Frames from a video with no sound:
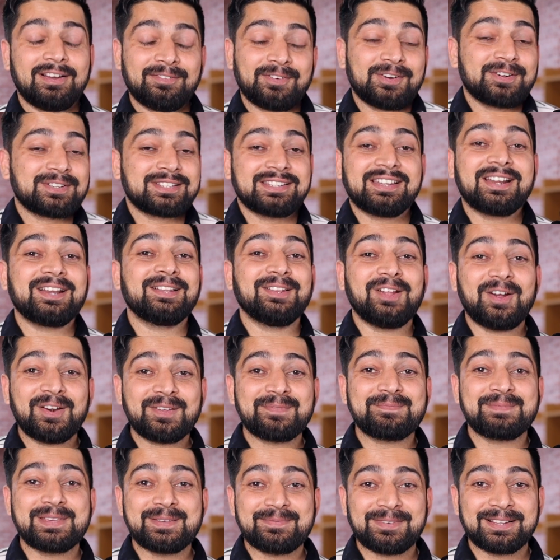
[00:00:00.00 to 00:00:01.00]
Of course, there are a
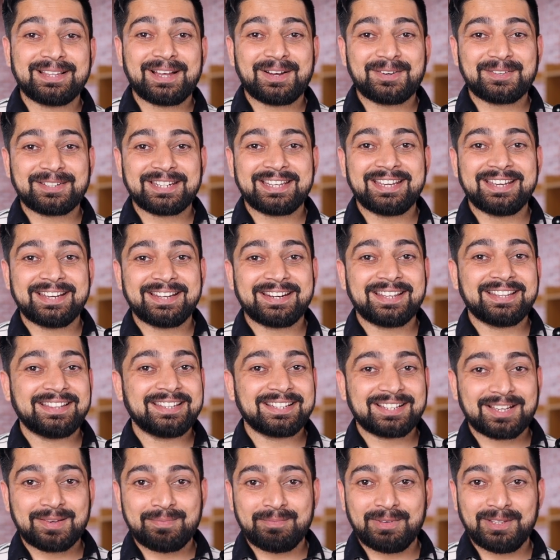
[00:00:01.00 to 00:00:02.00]
lot of people out here
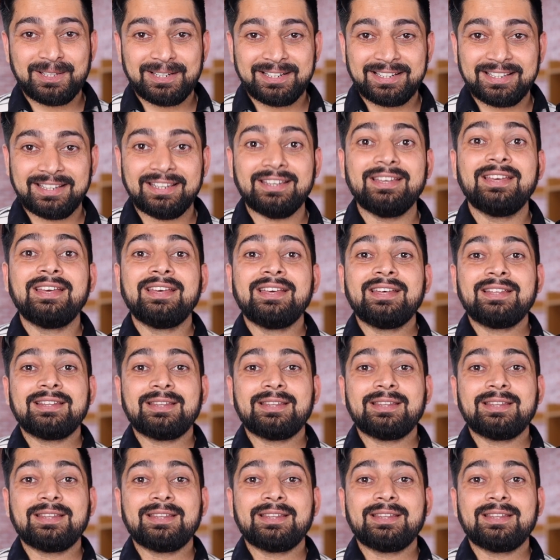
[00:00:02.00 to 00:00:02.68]
in the community,